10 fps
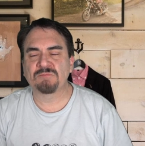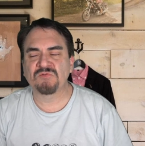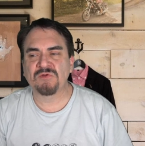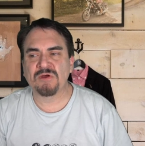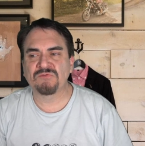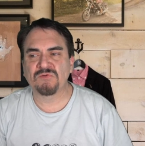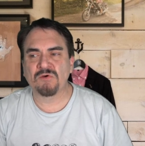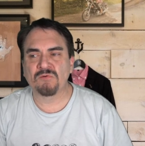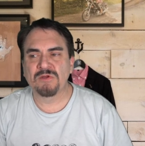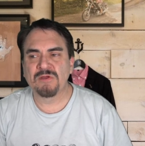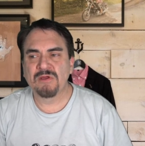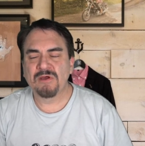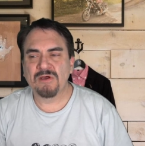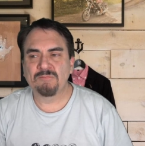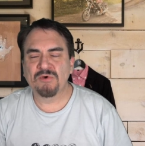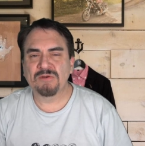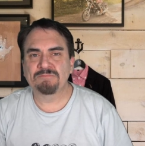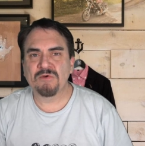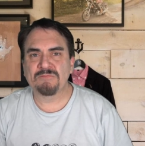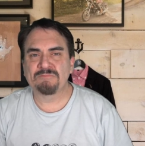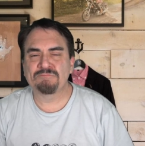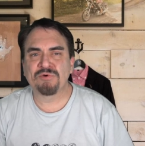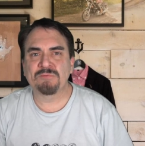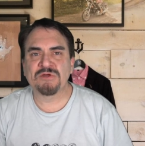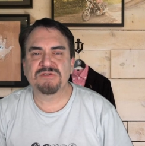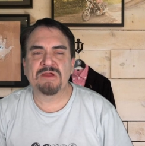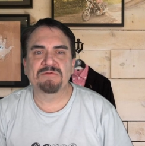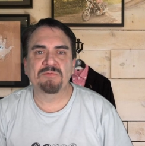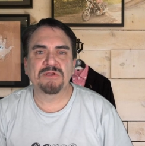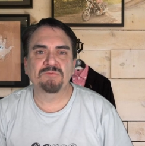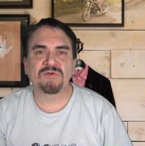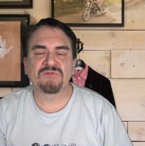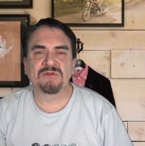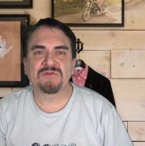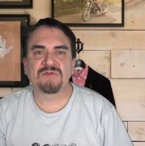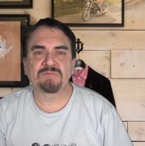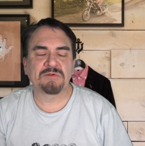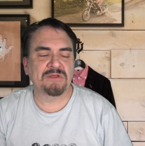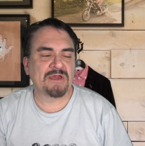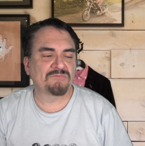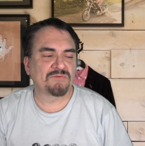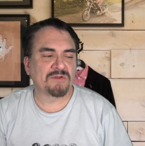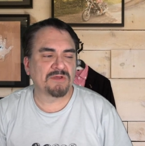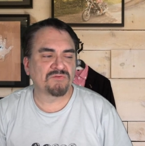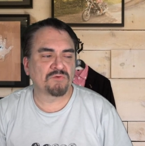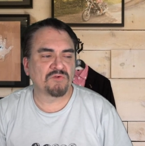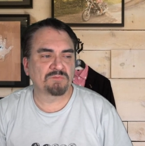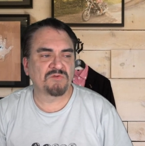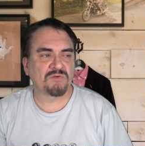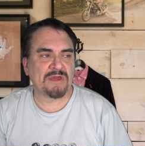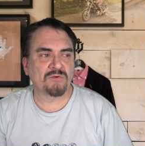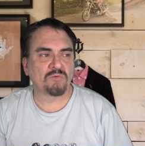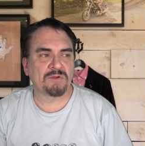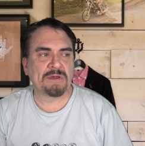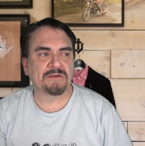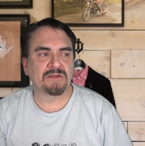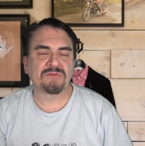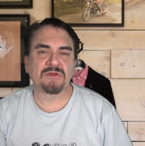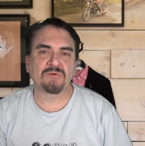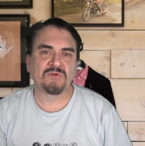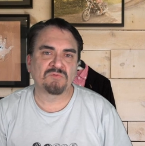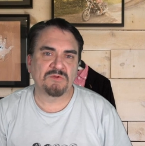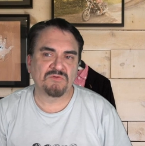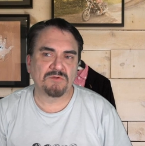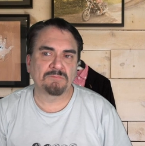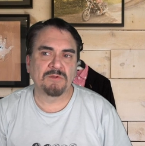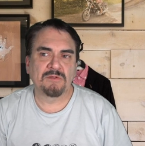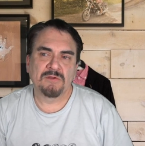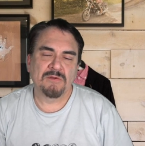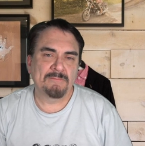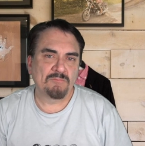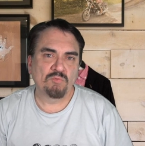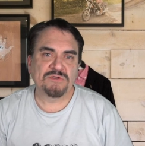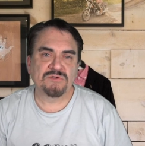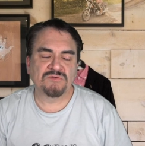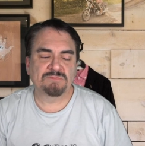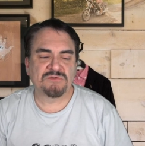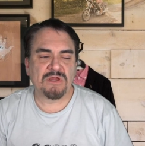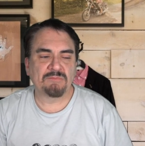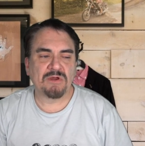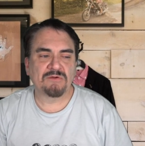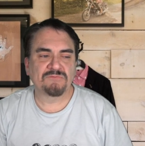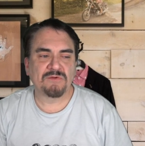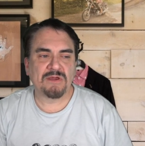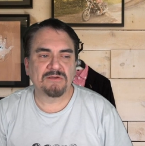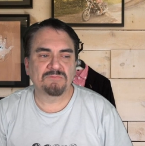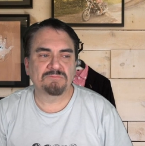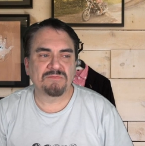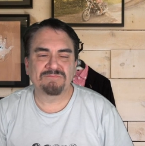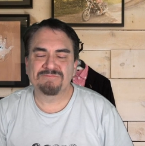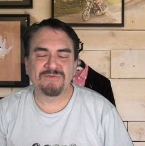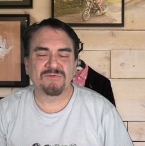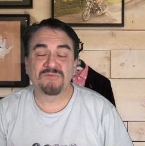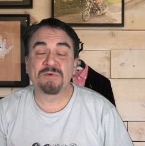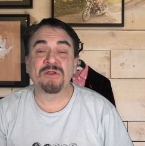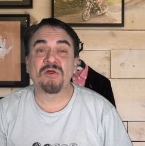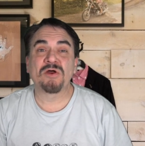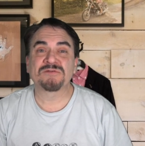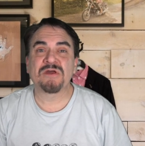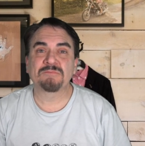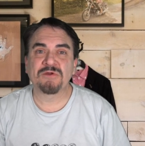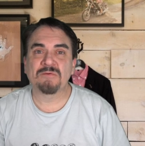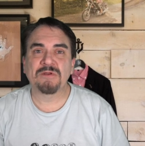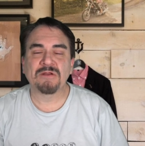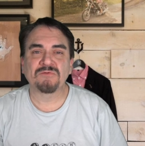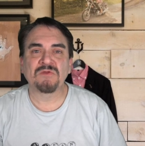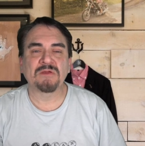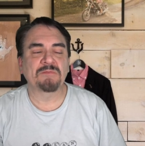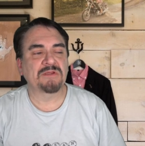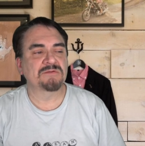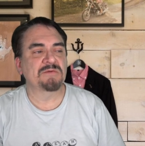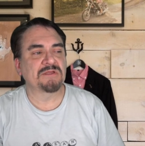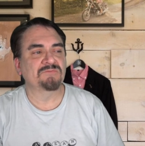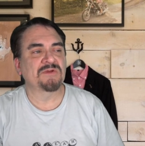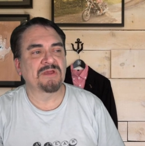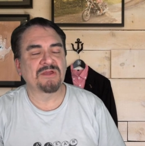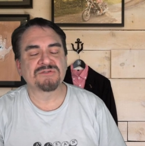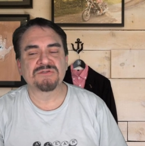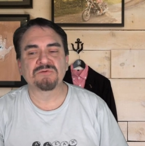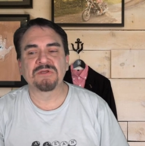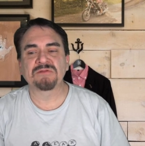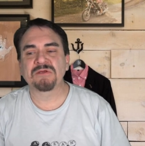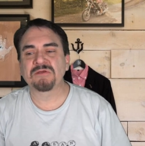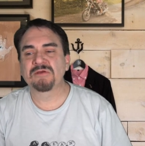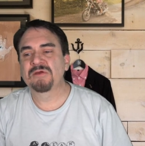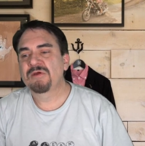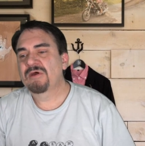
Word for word: some stuff, so... but pretty much everybody, we said, let's everybody have a nice Christmas, and I didn't worry about anything Christmas, and we took some time off. It's been a long time coming. I don't take many vacations or anything.